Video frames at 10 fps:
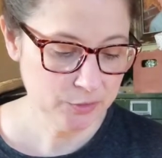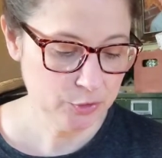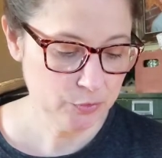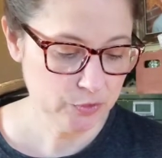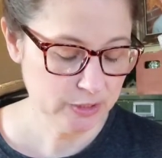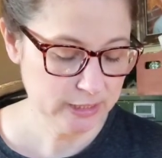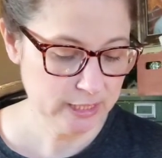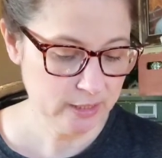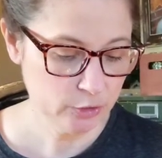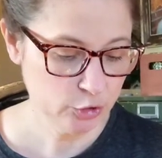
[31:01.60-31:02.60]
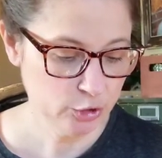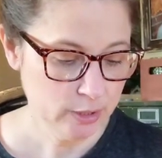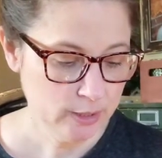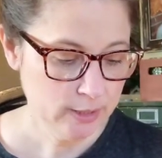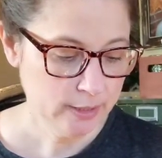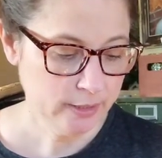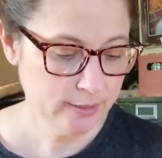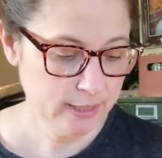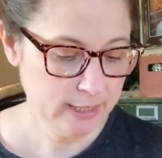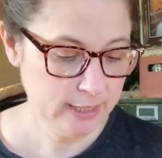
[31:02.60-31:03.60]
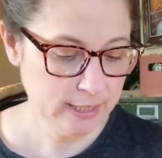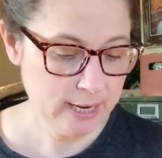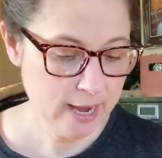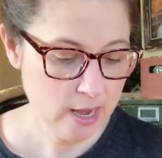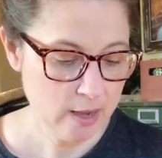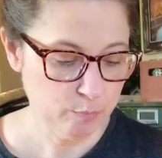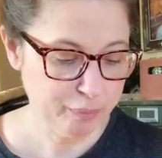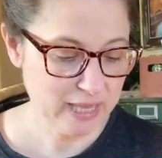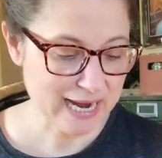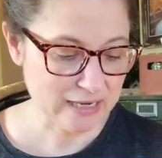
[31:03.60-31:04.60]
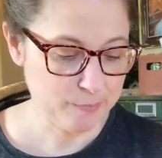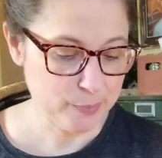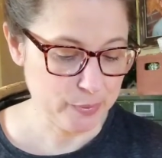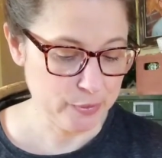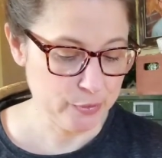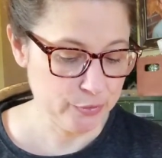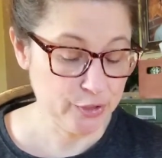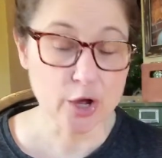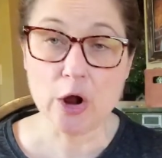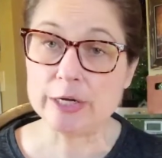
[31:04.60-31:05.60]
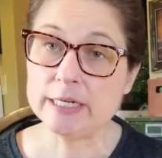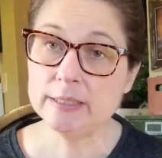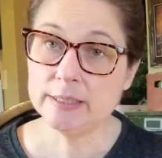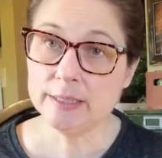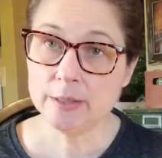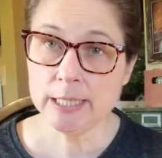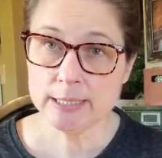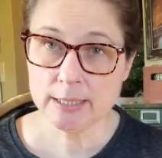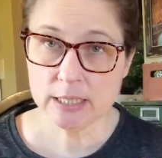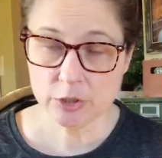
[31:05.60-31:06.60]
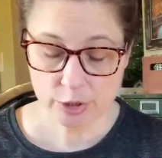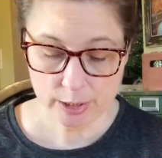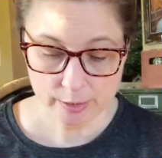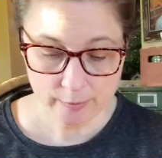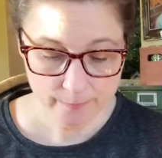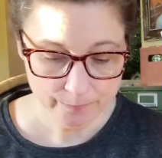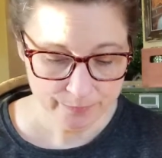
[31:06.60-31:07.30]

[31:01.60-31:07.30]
to stitch the Blackbird Garden series this year.